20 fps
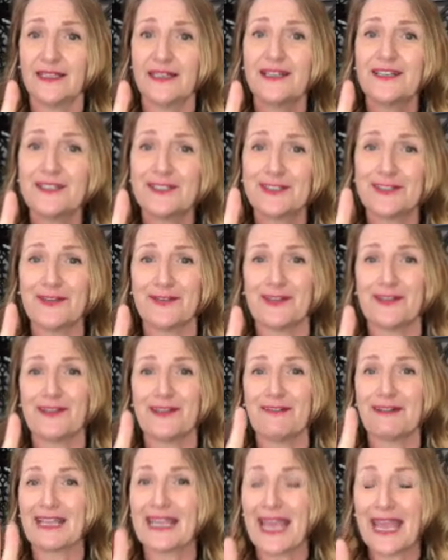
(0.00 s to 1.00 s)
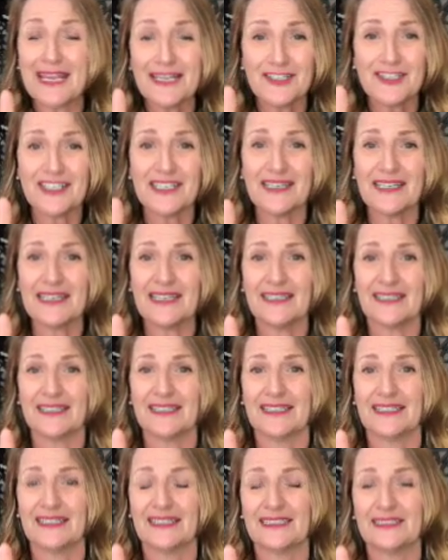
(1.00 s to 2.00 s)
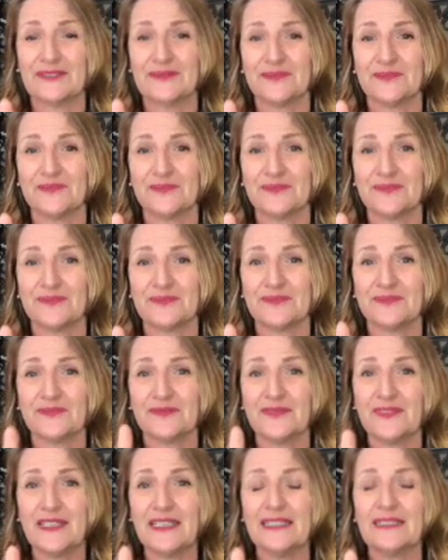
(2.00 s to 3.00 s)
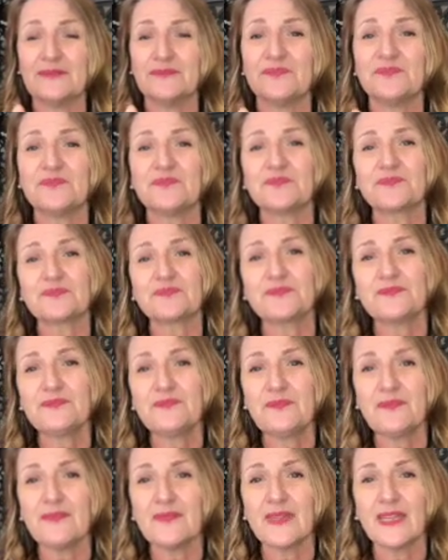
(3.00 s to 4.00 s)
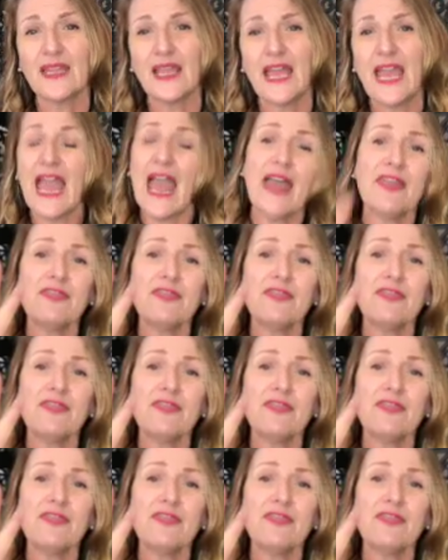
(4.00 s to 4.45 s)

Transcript: so that they're engaged in it. Right? And